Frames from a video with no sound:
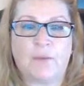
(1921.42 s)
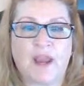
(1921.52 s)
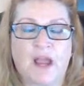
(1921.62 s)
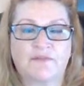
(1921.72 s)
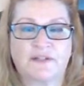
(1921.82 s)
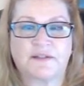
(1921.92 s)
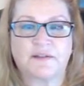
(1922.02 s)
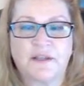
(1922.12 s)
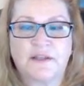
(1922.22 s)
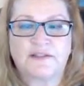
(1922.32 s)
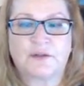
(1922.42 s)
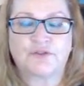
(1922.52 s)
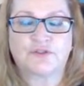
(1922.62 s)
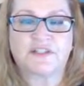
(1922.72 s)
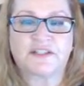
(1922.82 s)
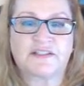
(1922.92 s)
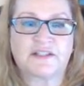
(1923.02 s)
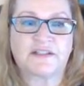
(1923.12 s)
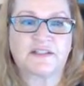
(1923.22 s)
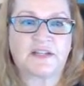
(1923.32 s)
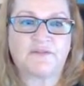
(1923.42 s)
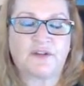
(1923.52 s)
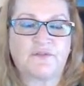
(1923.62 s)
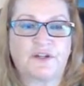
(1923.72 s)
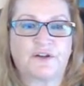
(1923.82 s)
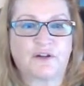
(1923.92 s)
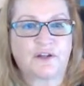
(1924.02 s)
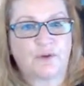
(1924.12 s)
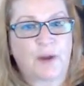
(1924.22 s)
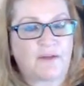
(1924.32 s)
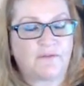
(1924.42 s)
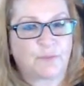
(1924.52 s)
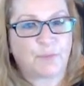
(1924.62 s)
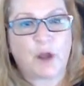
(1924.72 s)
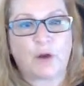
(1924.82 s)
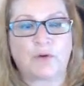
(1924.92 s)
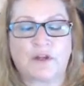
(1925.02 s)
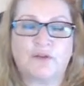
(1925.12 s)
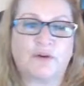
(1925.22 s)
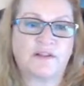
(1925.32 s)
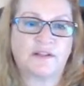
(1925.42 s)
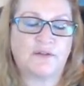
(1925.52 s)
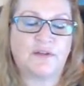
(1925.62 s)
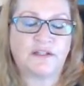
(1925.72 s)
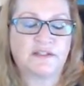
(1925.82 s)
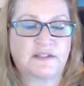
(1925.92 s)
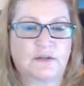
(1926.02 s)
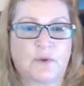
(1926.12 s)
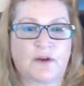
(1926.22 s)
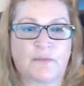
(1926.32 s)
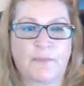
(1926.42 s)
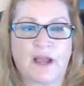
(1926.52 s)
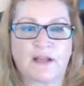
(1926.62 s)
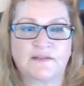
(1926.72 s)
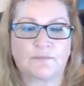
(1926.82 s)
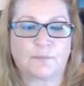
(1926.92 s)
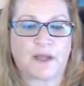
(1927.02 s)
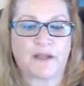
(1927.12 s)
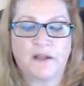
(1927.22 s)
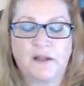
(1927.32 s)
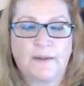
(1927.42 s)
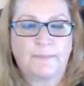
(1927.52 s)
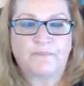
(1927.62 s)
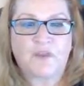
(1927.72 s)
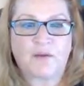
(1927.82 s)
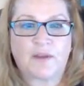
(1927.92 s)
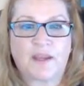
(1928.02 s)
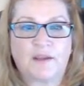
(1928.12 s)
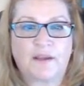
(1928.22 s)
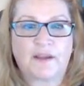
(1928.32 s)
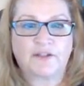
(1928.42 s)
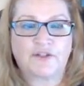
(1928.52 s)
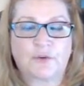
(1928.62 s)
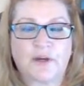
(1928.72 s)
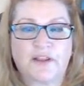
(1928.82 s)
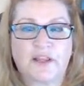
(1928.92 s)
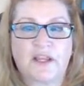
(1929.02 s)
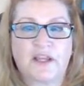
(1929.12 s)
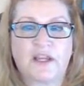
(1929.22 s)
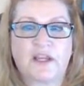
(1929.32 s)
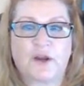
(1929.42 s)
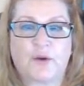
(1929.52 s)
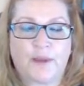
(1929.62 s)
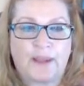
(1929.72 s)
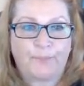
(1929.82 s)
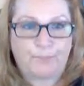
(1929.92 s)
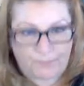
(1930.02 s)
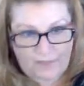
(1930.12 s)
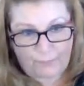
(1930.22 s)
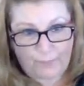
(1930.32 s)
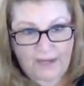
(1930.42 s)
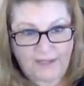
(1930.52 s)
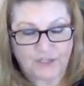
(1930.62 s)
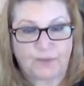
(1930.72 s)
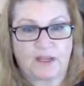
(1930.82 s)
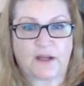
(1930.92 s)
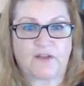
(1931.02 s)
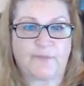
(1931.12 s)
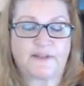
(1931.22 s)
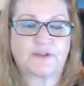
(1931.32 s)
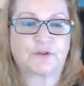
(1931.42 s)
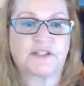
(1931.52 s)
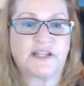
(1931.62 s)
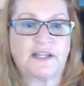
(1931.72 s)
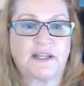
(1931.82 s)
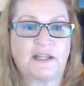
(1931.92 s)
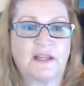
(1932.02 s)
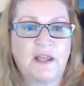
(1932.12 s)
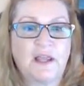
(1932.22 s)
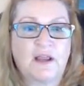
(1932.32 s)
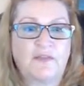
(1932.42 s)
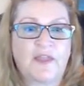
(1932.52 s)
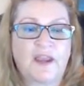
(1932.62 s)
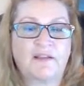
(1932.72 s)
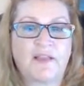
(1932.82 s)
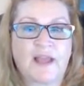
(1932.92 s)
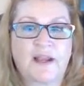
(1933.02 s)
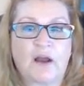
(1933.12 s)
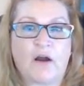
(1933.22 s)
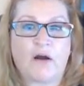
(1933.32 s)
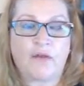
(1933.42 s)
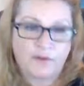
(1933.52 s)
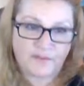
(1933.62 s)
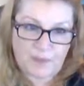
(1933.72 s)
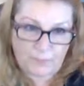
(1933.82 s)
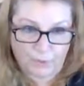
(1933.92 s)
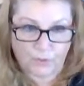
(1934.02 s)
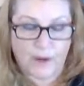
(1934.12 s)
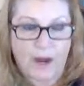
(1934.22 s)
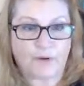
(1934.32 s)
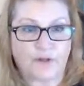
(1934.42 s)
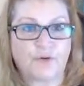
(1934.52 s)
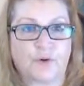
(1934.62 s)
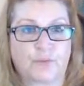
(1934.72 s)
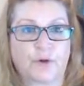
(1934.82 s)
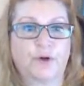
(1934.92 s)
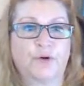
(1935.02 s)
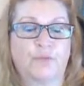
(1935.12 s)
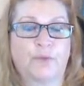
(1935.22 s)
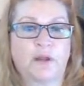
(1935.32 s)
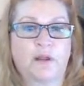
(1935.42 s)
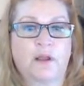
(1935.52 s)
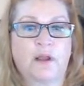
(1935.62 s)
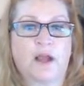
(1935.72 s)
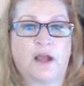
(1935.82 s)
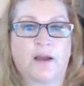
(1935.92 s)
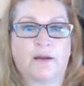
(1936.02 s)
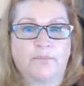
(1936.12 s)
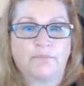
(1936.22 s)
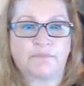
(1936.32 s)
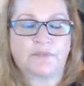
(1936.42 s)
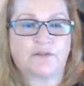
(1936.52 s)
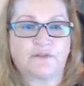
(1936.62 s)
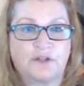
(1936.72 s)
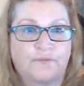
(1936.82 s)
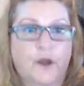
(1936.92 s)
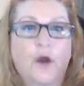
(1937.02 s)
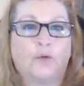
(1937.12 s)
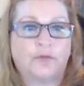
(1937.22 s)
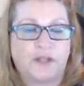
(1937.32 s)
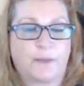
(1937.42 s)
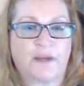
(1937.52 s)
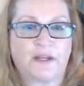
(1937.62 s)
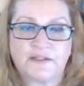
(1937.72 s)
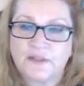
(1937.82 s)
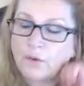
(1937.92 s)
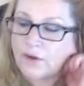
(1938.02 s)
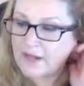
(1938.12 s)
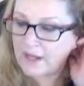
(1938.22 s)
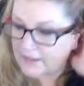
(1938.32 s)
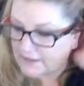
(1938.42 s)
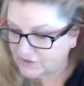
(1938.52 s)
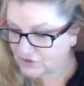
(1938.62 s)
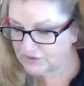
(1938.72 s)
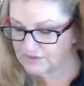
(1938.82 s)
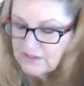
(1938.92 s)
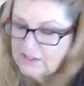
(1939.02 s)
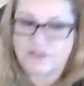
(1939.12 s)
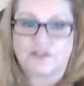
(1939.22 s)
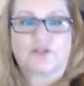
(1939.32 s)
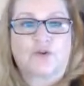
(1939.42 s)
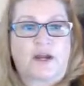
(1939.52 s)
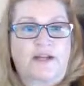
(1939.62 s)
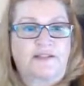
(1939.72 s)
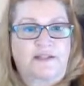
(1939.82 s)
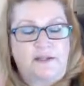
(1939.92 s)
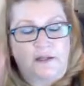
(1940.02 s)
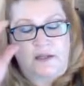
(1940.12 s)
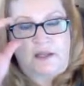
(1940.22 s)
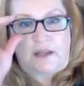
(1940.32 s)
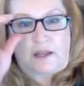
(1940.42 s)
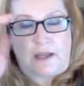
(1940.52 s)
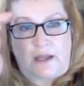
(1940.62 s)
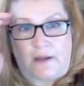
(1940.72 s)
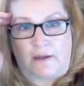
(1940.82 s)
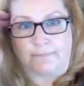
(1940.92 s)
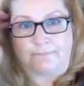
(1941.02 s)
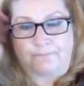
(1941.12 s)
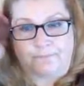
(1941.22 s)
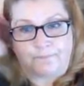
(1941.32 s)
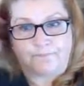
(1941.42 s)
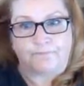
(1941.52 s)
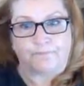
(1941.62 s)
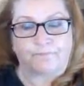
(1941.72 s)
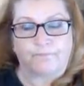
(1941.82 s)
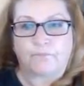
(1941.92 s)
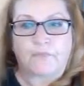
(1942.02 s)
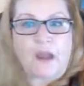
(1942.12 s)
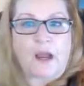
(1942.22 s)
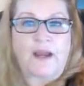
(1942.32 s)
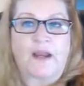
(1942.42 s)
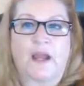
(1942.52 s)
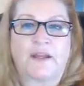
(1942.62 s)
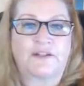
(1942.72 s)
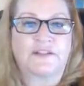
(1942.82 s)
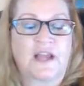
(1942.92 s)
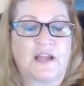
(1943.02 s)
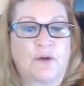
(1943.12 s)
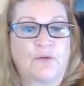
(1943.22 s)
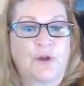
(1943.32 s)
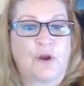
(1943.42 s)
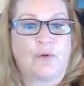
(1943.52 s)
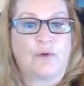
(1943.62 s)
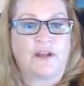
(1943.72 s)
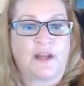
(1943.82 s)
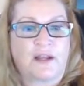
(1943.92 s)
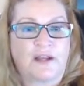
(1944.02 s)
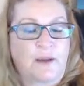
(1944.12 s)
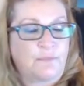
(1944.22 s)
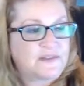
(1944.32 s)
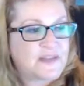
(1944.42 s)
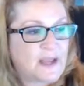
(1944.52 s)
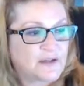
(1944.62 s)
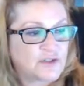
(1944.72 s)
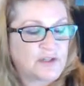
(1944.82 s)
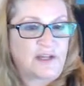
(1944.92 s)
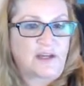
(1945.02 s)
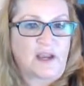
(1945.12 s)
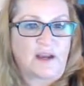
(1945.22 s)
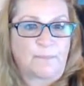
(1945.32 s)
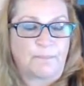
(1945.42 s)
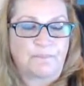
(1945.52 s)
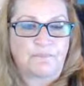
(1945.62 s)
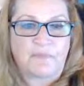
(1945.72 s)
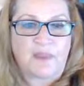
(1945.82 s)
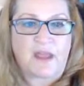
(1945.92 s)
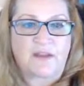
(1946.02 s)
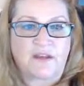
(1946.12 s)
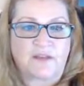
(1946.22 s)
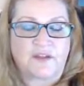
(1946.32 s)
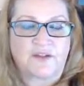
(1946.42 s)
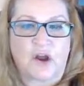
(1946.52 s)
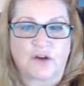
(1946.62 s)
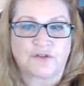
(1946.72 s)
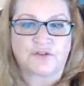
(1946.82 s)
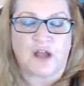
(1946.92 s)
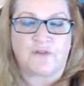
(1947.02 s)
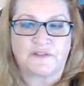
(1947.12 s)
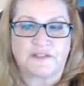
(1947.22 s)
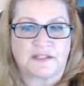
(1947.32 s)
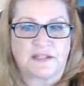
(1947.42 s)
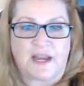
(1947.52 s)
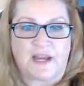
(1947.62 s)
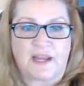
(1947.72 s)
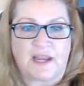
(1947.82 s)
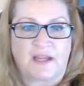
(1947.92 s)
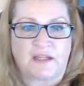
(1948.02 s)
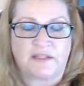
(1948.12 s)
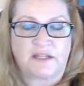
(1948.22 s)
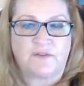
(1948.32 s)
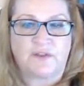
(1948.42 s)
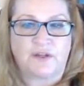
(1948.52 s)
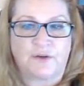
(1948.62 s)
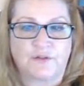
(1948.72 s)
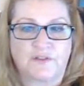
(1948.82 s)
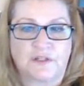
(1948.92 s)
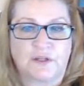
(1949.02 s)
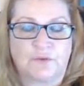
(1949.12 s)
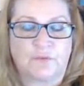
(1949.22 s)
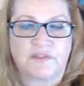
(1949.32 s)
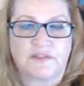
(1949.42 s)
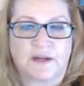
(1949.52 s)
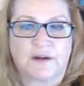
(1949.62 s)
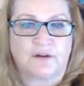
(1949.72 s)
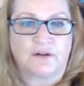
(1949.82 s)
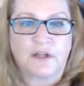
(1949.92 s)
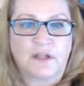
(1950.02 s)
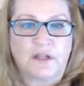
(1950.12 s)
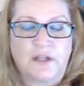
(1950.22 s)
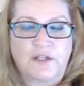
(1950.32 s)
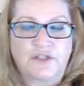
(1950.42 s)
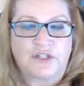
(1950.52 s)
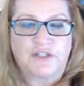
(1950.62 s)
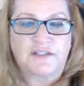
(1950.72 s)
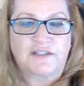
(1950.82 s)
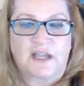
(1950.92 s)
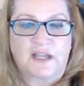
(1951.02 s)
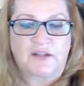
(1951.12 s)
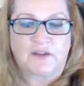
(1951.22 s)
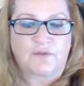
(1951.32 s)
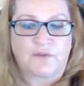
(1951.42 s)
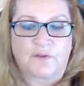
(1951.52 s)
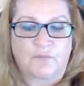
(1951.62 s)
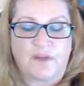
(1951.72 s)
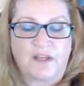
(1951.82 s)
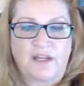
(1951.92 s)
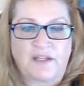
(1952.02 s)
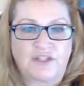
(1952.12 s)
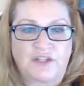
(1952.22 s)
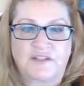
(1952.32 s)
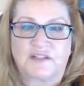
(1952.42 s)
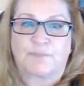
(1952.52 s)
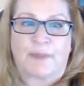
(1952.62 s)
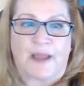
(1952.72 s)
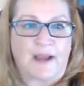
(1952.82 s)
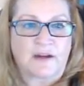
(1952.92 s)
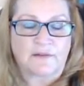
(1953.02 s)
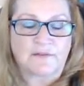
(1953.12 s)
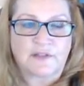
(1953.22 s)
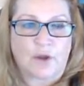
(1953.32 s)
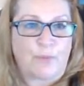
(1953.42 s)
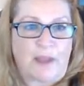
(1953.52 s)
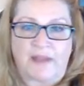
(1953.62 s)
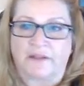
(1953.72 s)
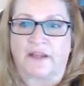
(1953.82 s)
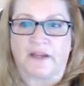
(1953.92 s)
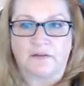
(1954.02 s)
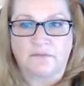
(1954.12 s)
we have to social distance. And even if you have the poke, you need to still wear the mask. But during the, impeachment of Mr. T, they let all those people crowd into a room, to vote. I mean, so again, it's just crazy. I don't know. And I was actually at the doctor's office today, and even the nurse who was there, she just said that we need Jesus back so badly.